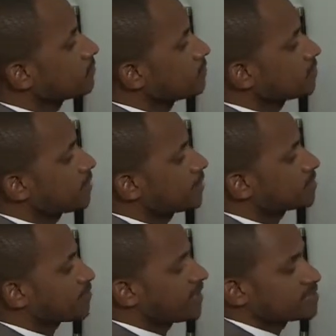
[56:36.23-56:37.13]
Class,
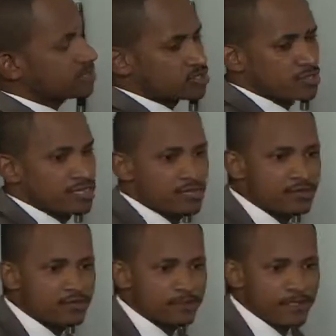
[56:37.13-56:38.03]
pay attention here.
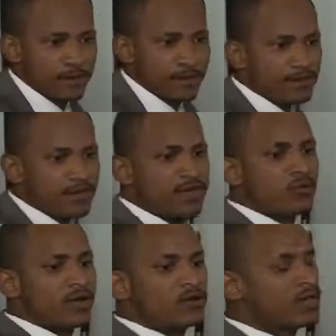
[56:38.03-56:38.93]
Then
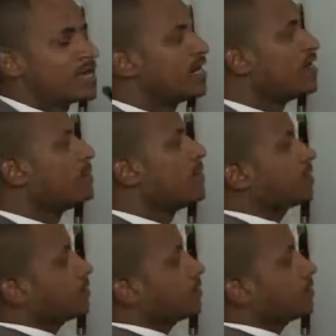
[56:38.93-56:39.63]
when we are naming